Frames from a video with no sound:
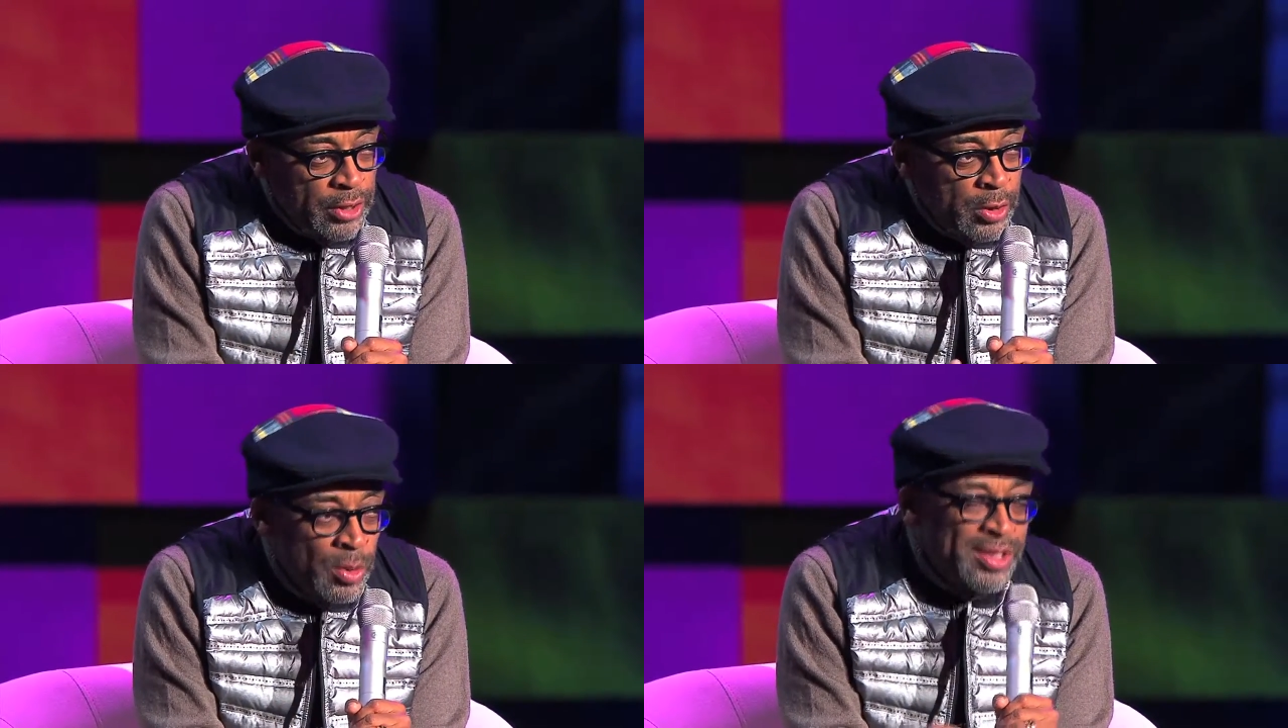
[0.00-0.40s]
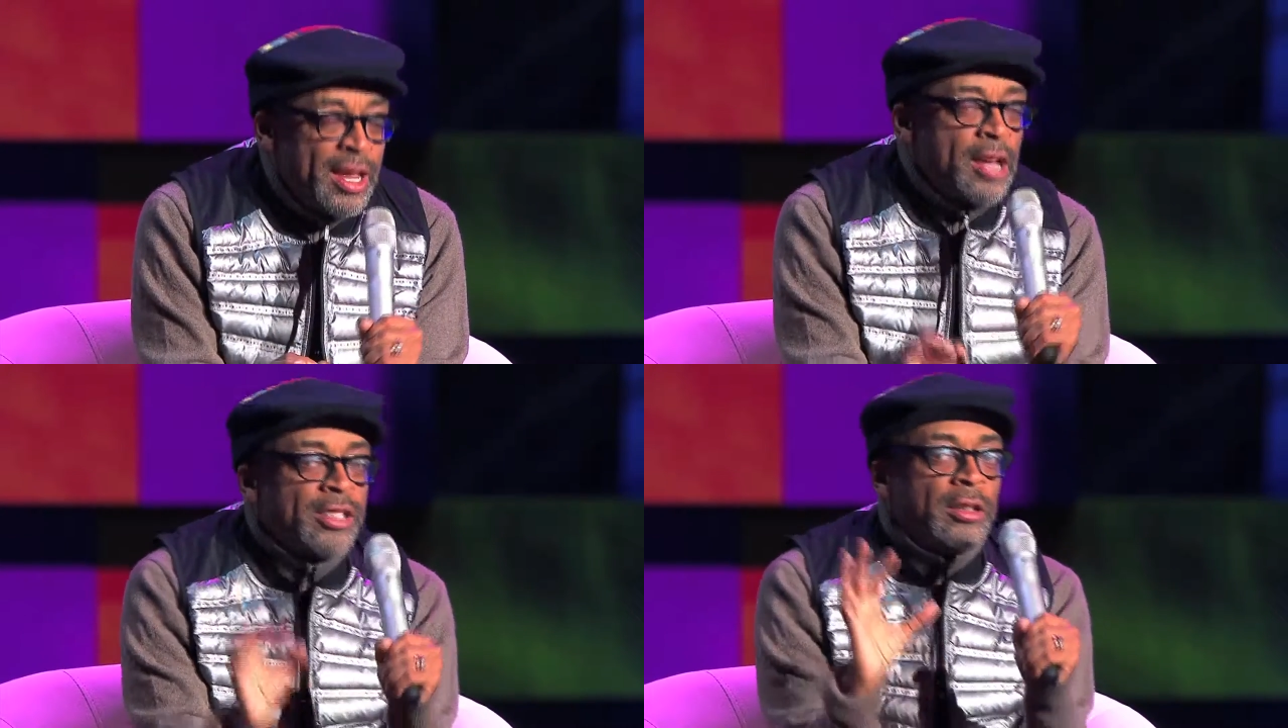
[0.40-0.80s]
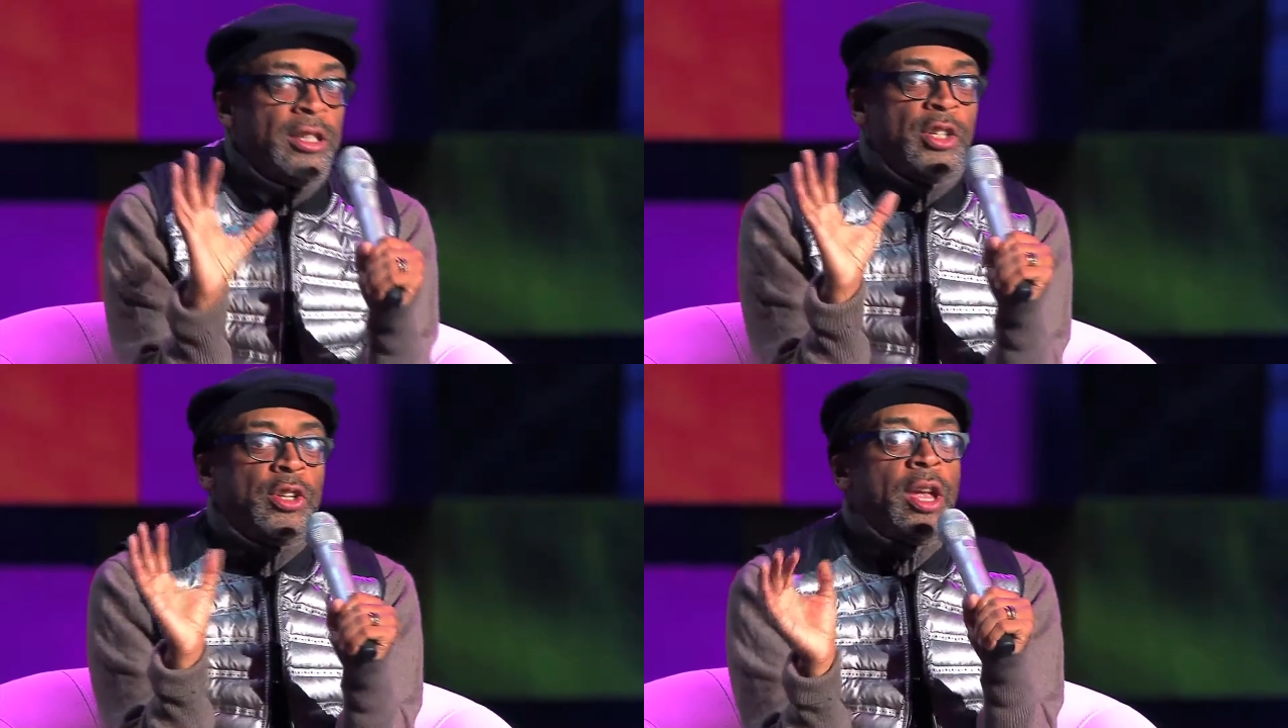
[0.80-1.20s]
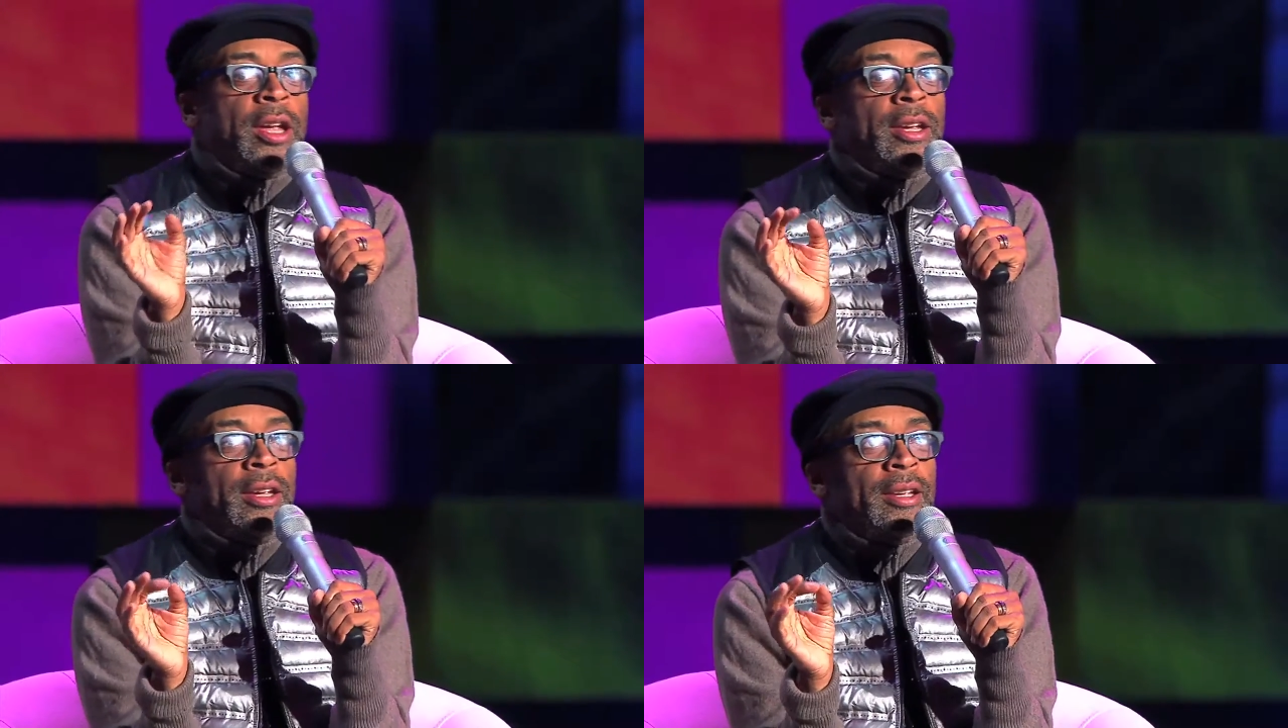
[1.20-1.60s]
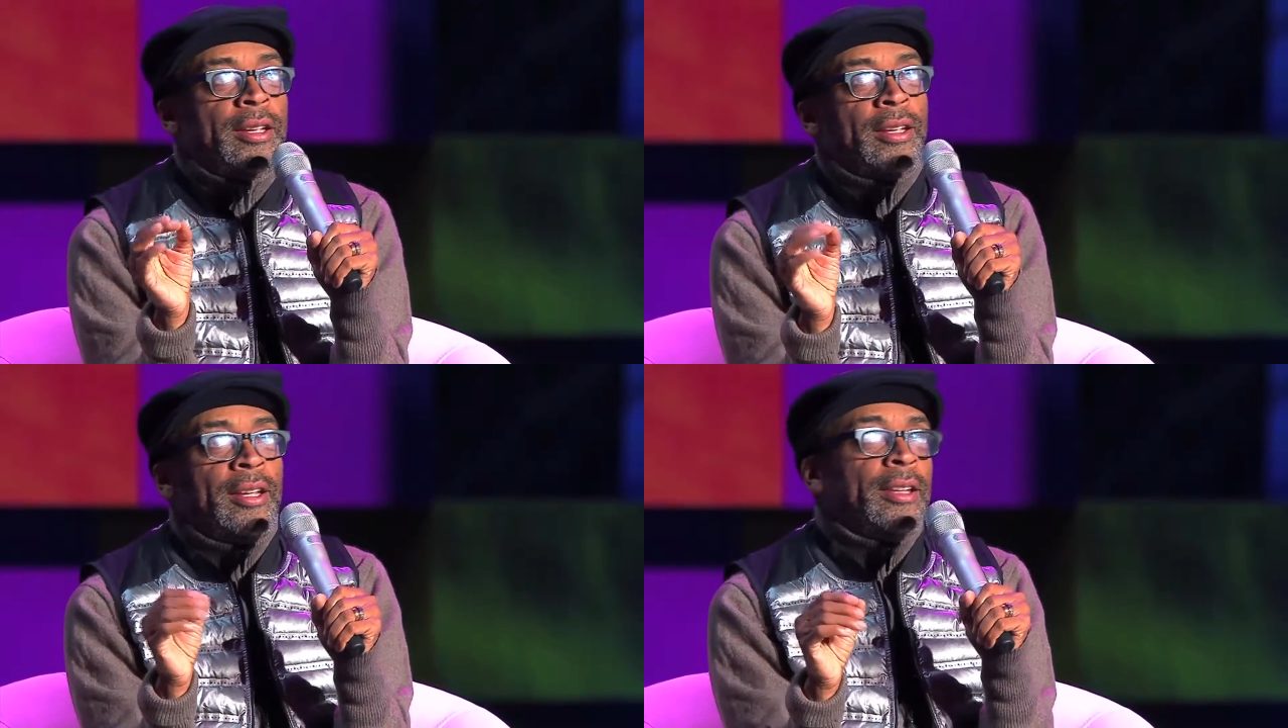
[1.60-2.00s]
I know it sounds cliche
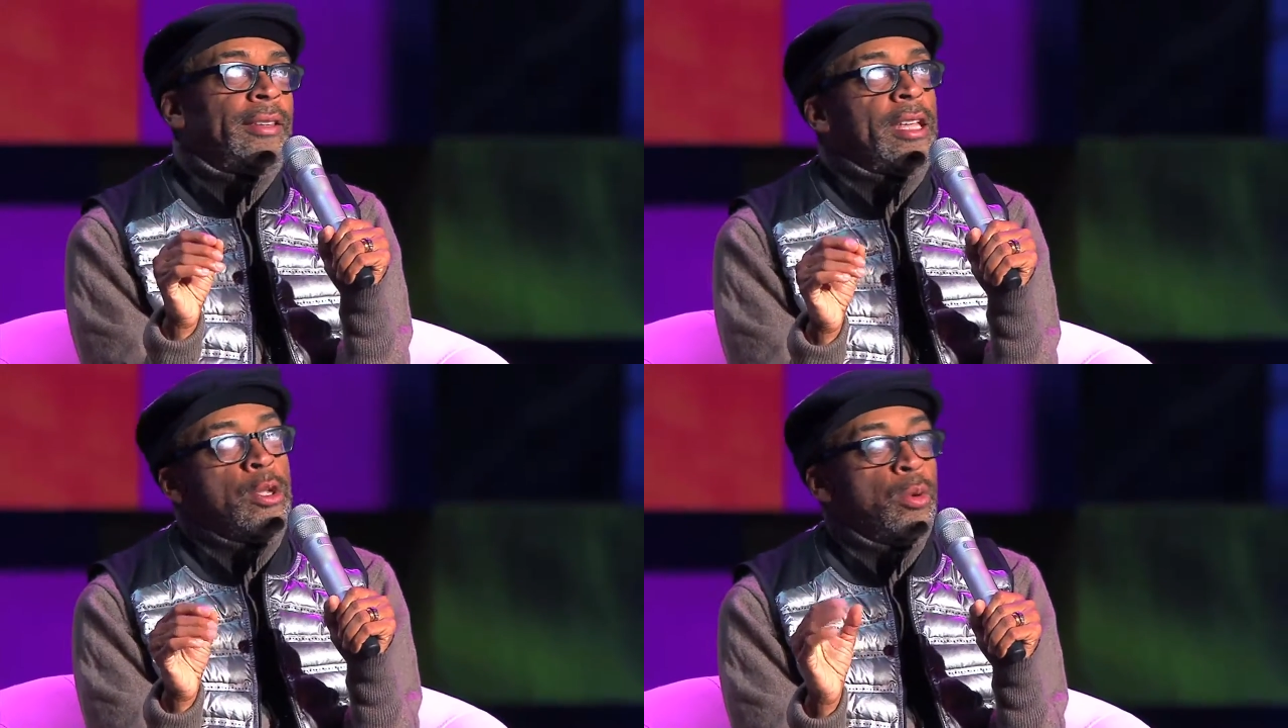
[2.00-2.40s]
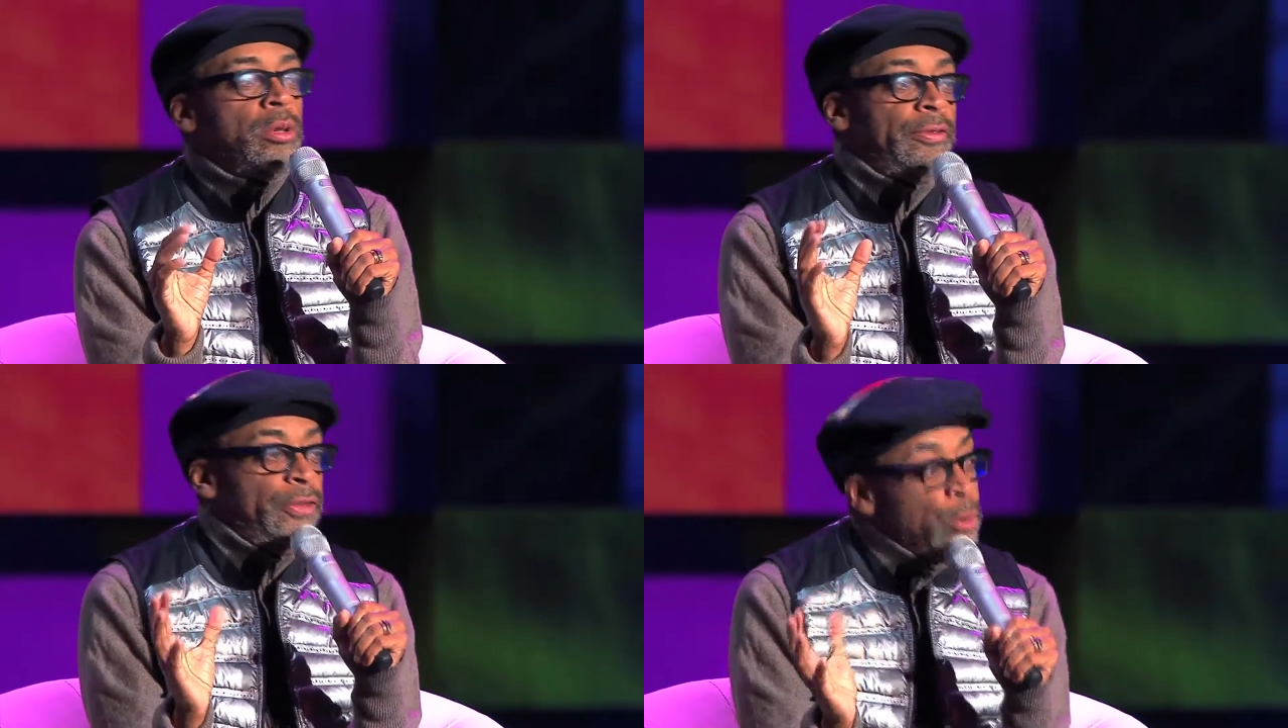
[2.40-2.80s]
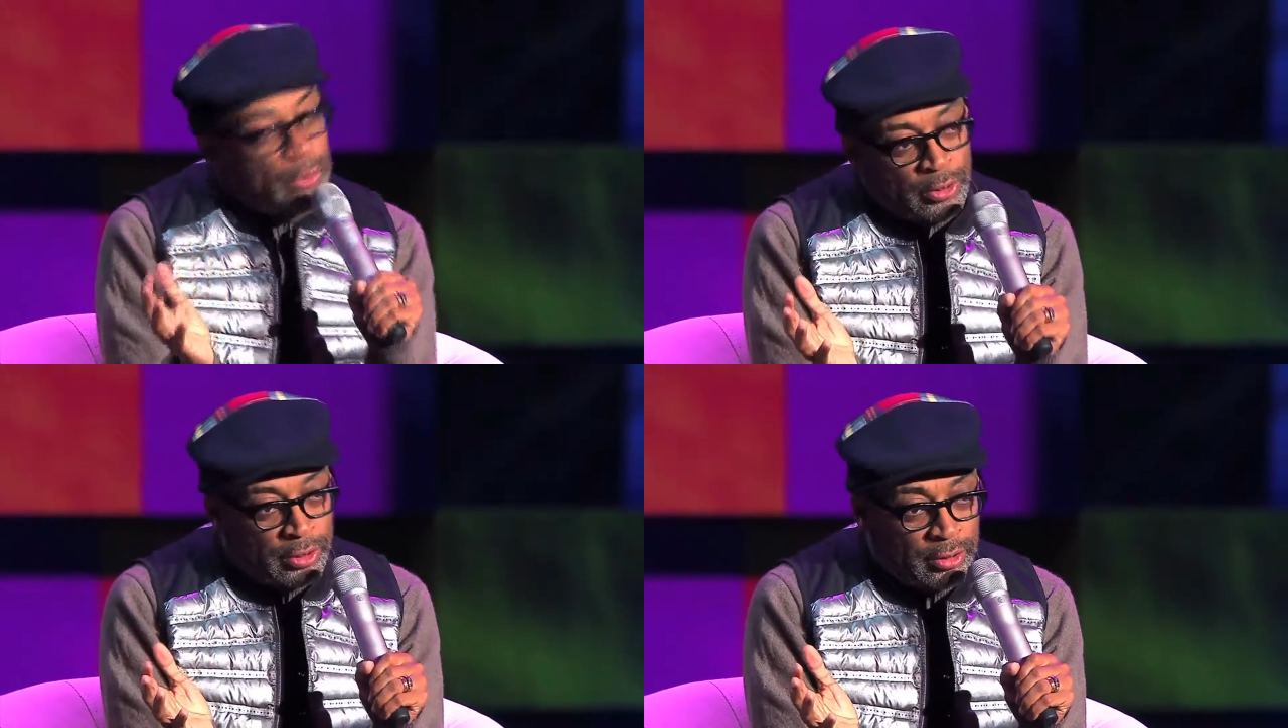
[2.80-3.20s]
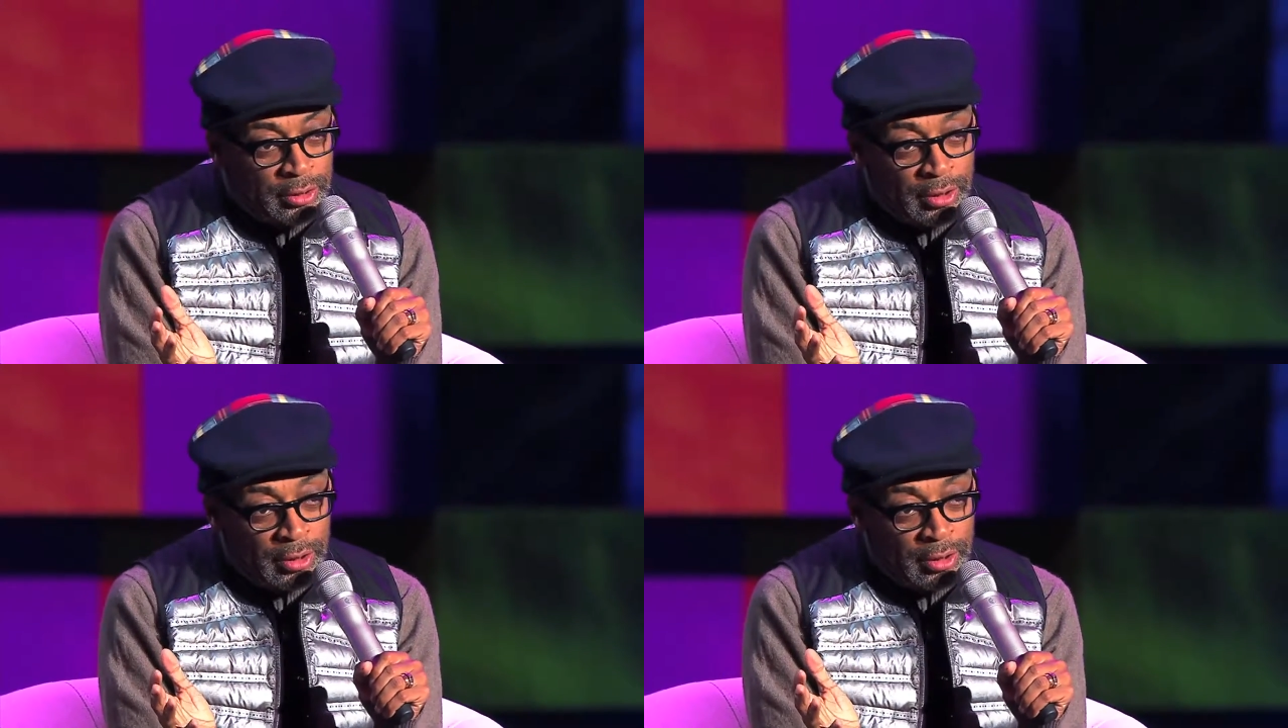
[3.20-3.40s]
that you are the future,